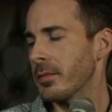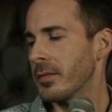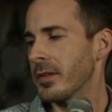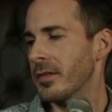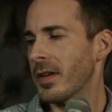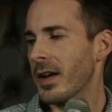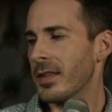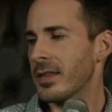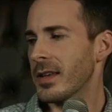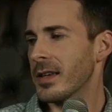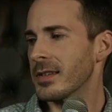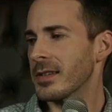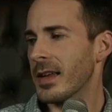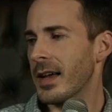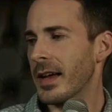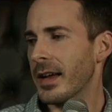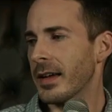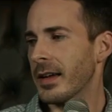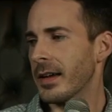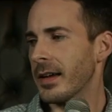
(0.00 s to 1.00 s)
You've got things
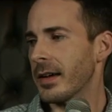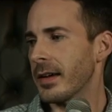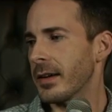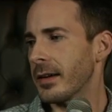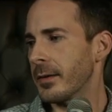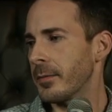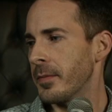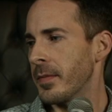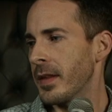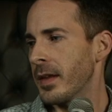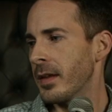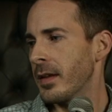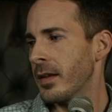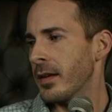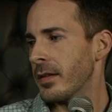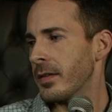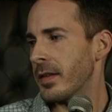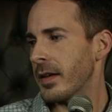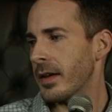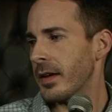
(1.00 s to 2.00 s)
like
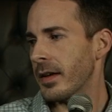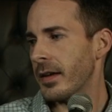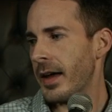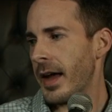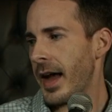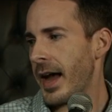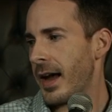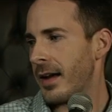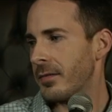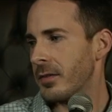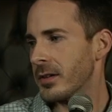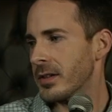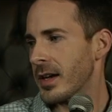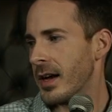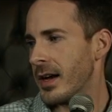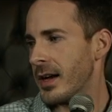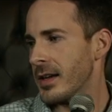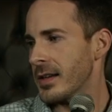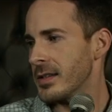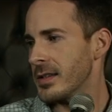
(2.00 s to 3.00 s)
the
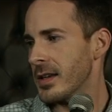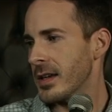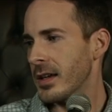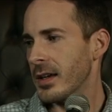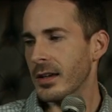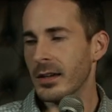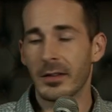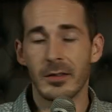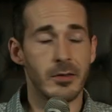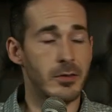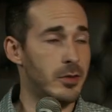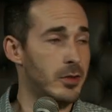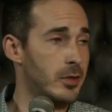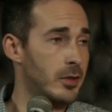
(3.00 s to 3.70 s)
advertising.